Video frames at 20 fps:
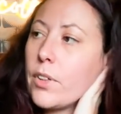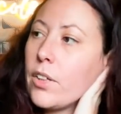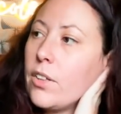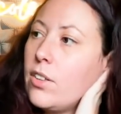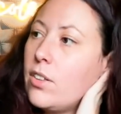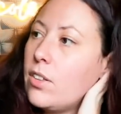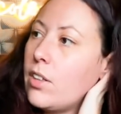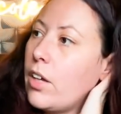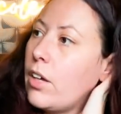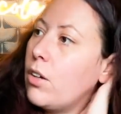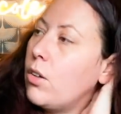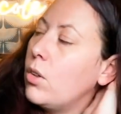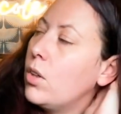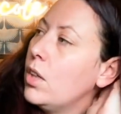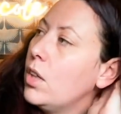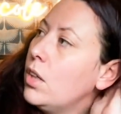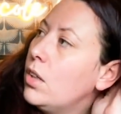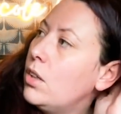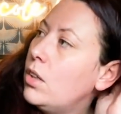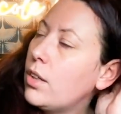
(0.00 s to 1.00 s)
So
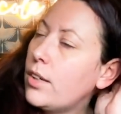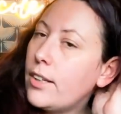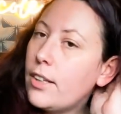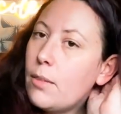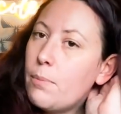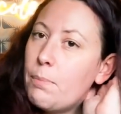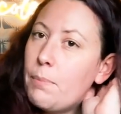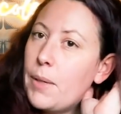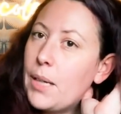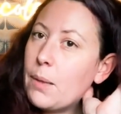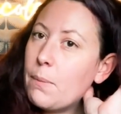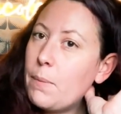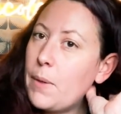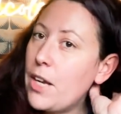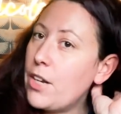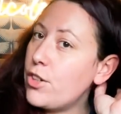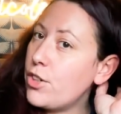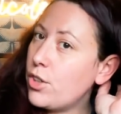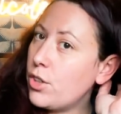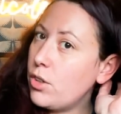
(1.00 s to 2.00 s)
look at the big
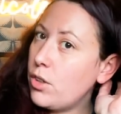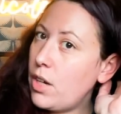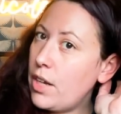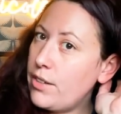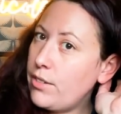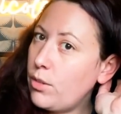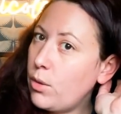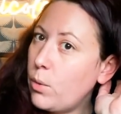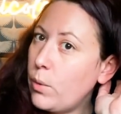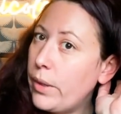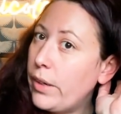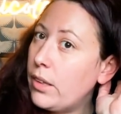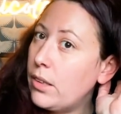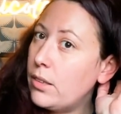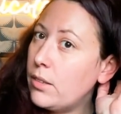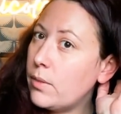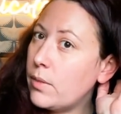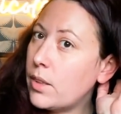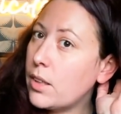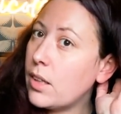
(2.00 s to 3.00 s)
picture as
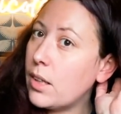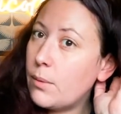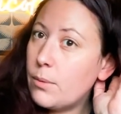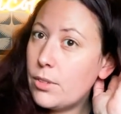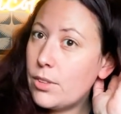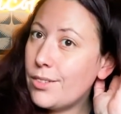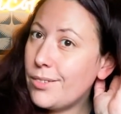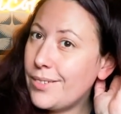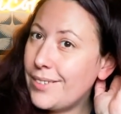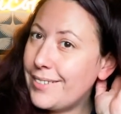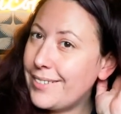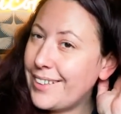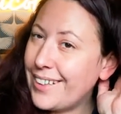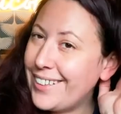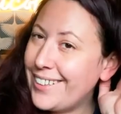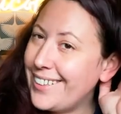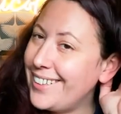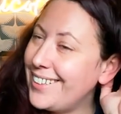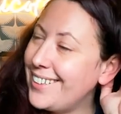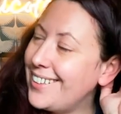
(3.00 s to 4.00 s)
always when it comes to
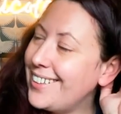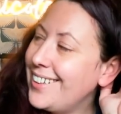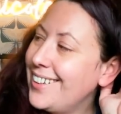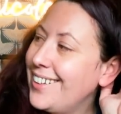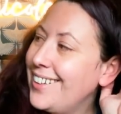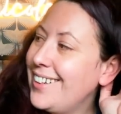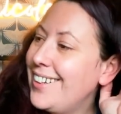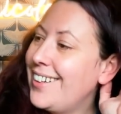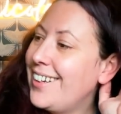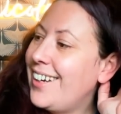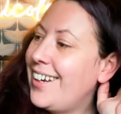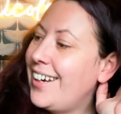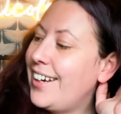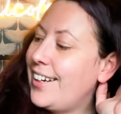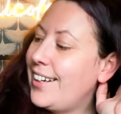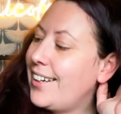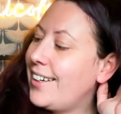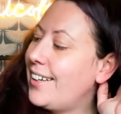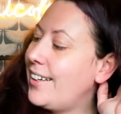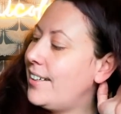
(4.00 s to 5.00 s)
reselling.
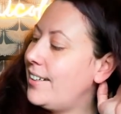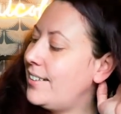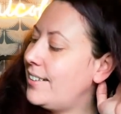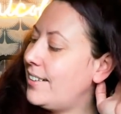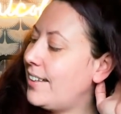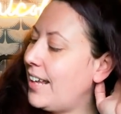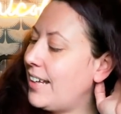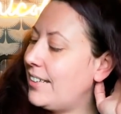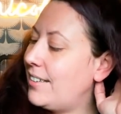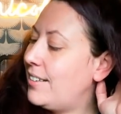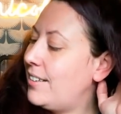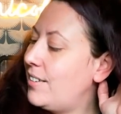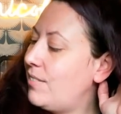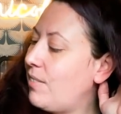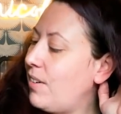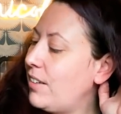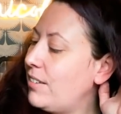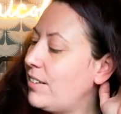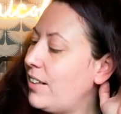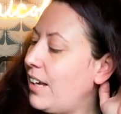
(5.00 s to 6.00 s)
And that's the
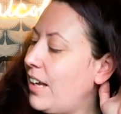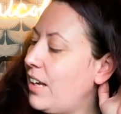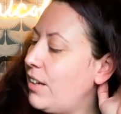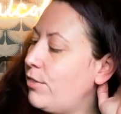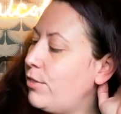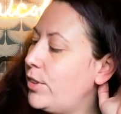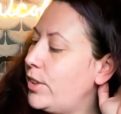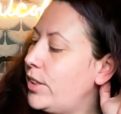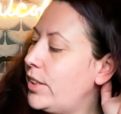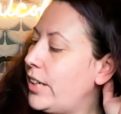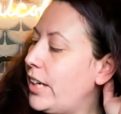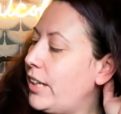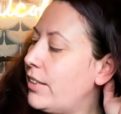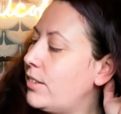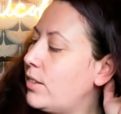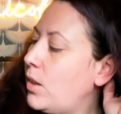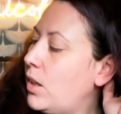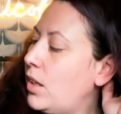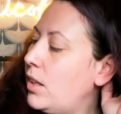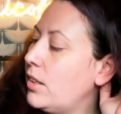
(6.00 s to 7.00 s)
advice I have for you today.
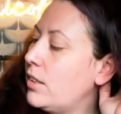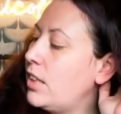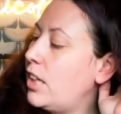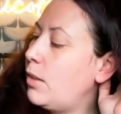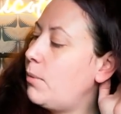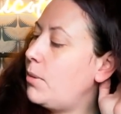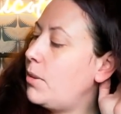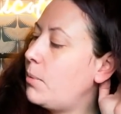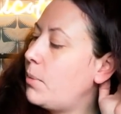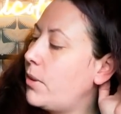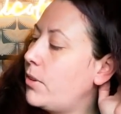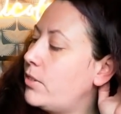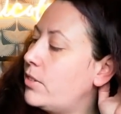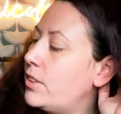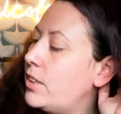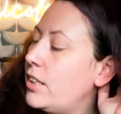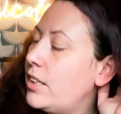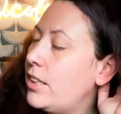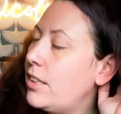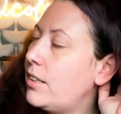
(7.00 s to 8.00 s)
So I'll keep you
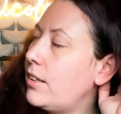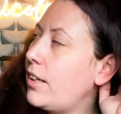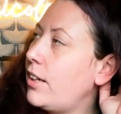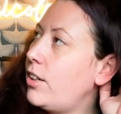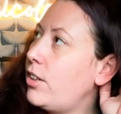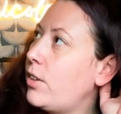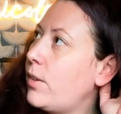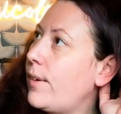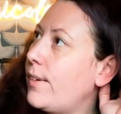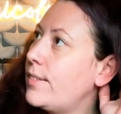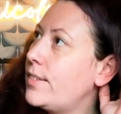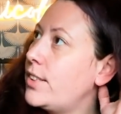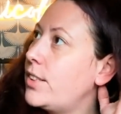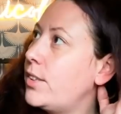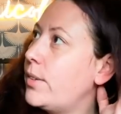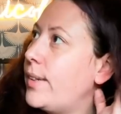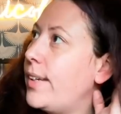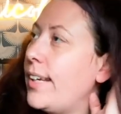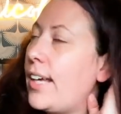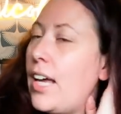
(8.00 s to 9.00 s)
posted, let you know how it's
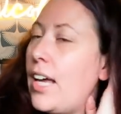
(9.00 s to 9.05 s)
doing.